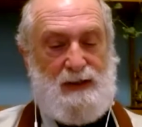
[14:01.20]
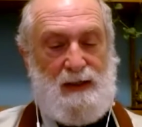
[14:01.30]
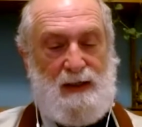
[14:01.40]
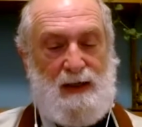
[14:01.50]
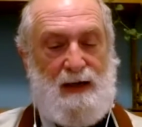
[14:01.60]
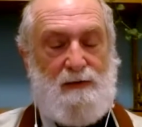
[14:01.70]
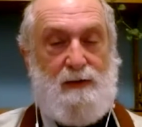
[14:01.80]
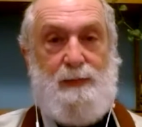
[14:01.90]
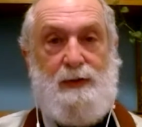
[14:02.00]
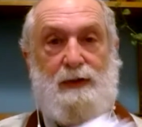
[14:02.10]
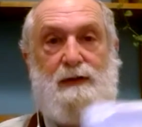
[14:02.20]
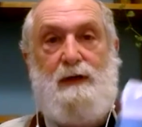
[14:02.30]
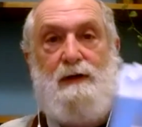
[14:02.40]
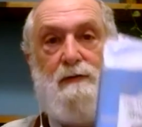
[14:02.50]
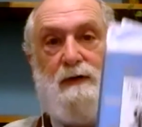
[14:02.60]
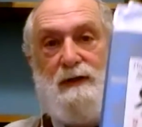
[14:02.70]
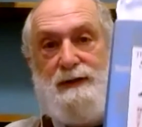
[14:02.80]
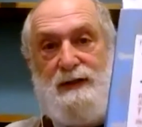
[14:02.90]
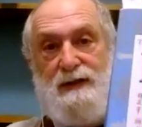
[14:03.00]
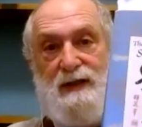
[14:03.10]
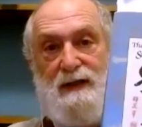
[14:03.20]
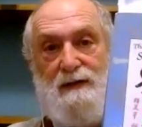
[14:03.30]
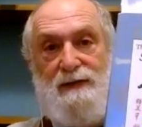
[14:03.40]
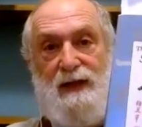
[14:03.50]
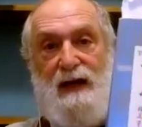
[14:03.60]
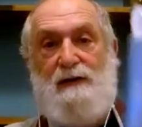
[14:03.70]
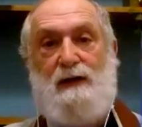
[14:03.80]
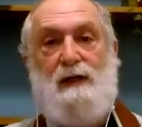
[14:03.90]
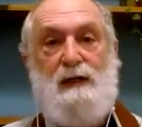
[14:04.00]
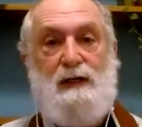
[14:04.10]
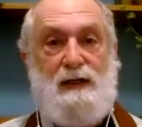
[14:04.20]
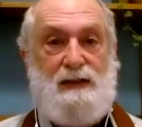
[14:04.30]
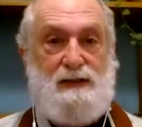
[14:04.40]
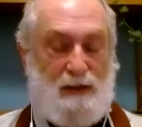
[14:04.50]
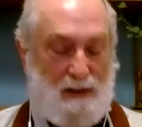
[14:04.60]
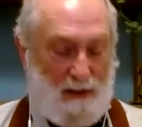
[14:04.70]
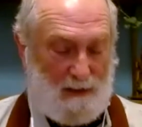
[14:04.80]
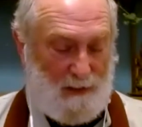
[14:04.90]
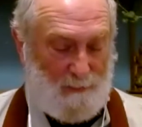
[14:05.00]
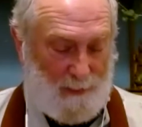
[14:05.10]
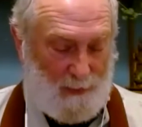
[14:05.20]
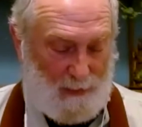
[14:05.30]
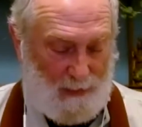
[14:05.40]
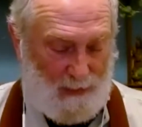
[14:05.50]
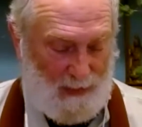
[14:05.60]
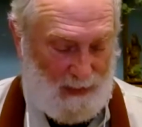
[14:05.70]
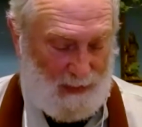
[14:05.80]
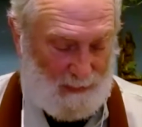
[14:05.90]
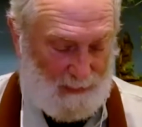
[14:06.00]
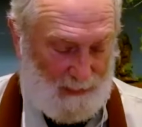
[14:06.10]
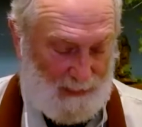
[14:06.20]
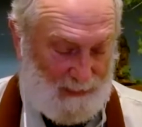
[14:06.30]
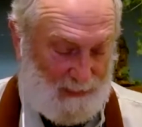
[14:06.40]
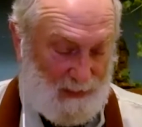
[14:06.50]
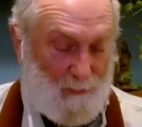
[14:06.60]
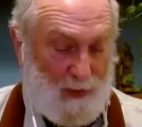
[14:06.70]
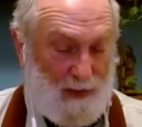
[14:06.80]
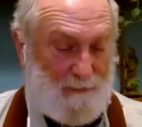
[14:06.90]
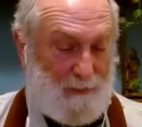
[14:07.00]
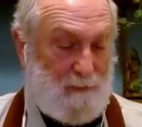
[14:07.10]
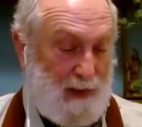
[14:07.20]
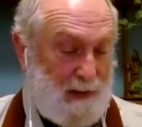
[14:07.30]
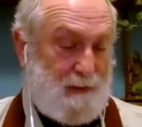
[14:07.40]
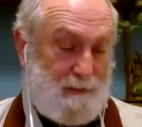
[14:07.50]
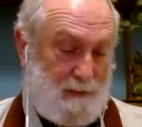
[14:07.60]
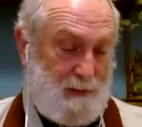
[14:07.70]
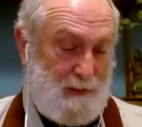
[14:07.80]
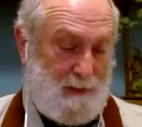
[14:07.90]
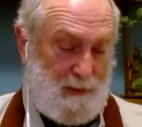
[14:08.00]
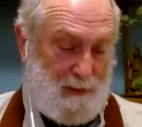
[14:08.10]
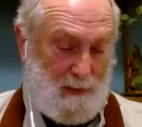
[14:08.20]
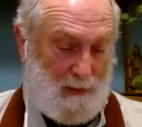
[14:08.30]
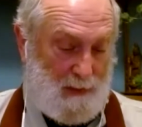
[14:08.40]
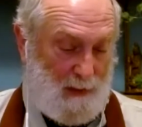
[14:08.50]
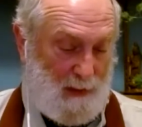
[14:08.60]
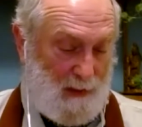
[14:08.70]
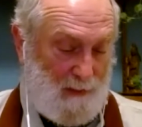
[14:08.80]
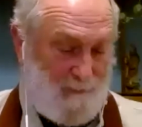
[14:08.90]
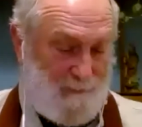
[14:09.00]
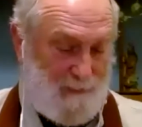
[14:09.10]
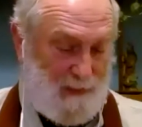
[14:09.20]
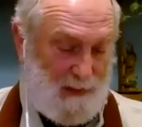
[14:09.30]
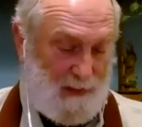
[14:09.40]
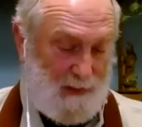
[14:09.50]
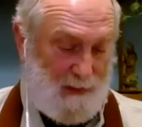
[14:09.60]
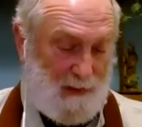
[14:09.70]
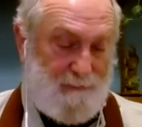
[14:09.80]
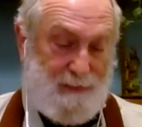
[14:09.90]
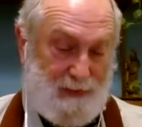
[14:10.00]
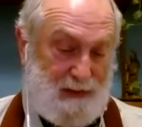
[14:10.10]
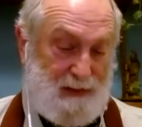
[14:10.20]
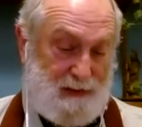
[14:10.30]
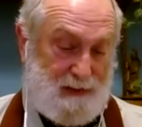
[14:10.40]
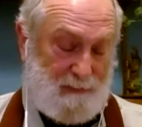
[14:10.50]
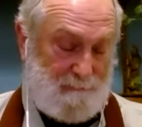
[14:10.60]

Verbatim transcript: in our book, The Whole World's a Single Flower. It's our Kong-an book, and it's somewhat of a record of uh, of the teaching.